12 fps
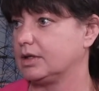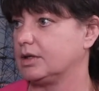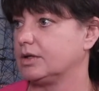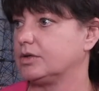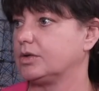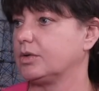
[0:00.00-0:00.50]

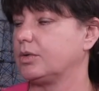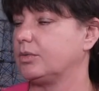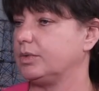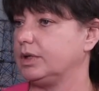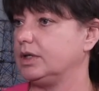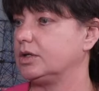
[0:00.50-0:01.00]
So
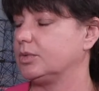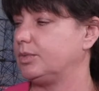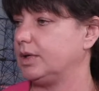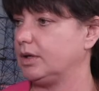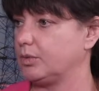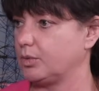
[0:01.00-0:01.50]
we need to
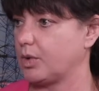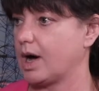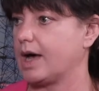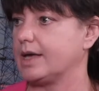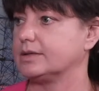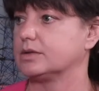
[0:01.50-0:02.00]
be
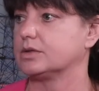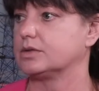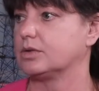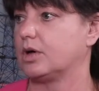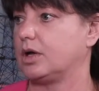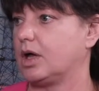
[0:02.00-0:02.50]
wise
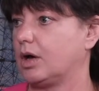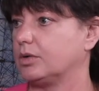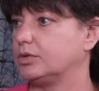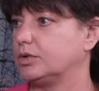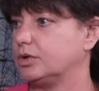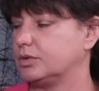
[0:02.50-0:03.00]
also on how
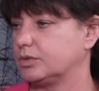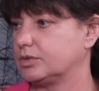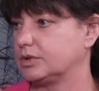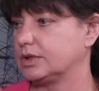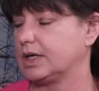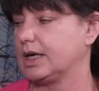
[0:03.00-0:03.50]
to
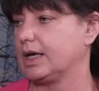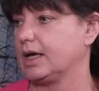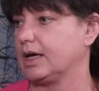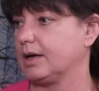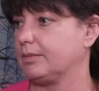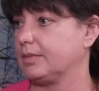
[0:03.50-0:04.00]
use
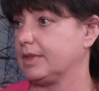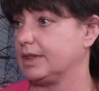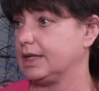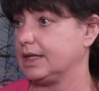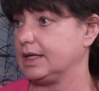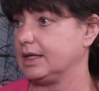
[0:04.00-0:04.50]

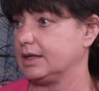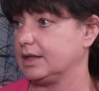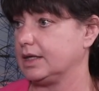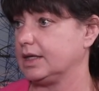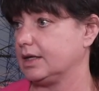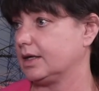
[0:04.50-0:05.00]

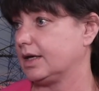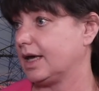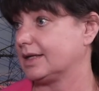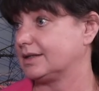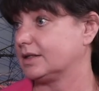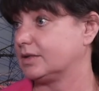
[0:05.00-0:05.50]
the
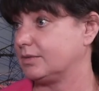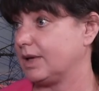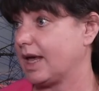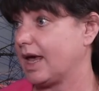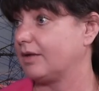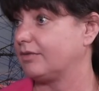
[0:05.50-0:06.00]
assets we
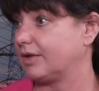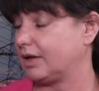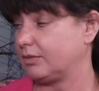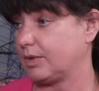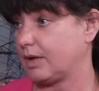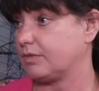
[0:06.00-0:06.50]
have
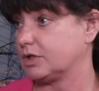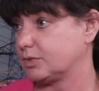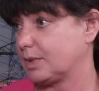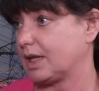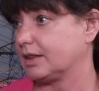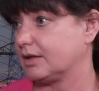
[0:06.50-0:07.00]
and where we
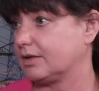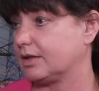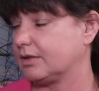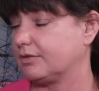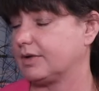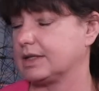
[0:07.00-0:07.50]
spend
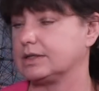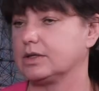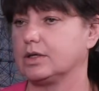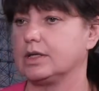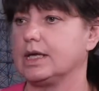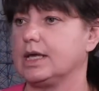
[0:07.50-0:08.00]
the funds
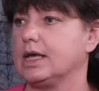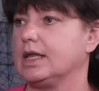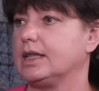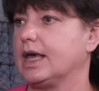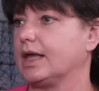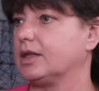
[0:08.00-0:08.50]
on.
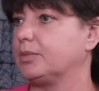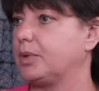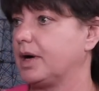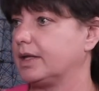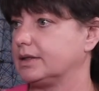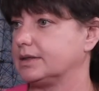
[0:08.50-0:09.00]
The other
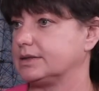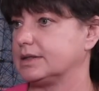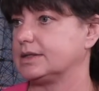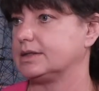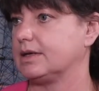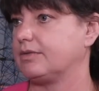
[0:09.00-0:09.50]
part
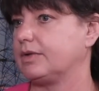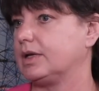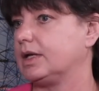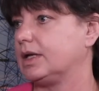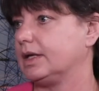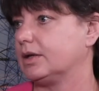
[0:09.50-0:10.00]
is
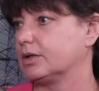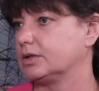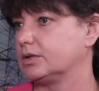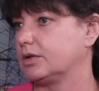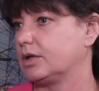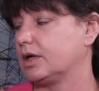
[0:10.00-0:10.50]
definitely
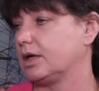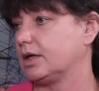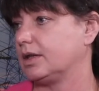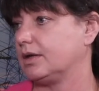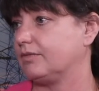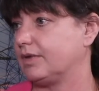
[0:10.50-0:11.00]
also
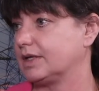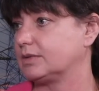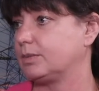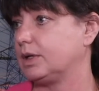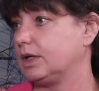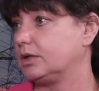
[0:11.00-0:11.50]
the
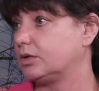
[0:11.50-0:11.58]
investment into